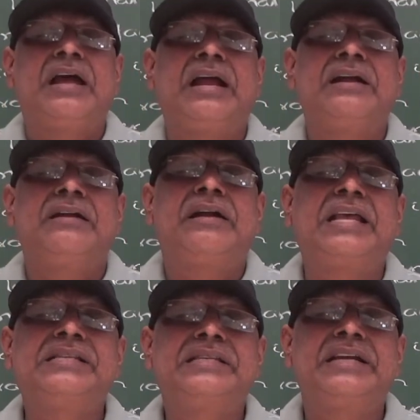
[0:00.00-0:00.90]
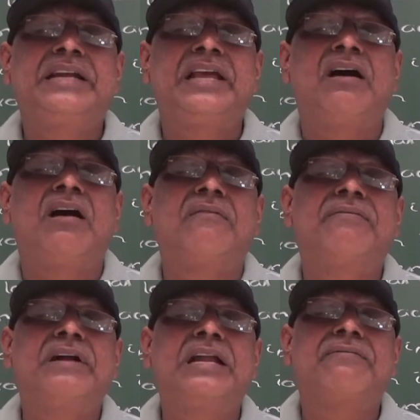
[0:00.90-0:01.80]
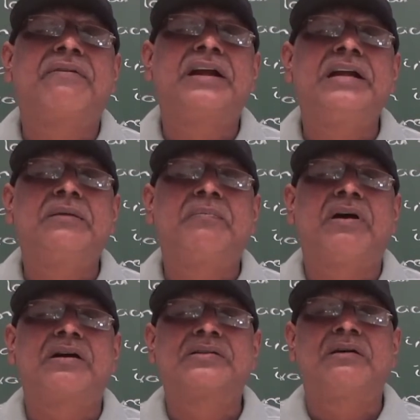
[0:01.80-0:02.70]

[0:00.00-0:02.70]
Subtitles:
and density of different parts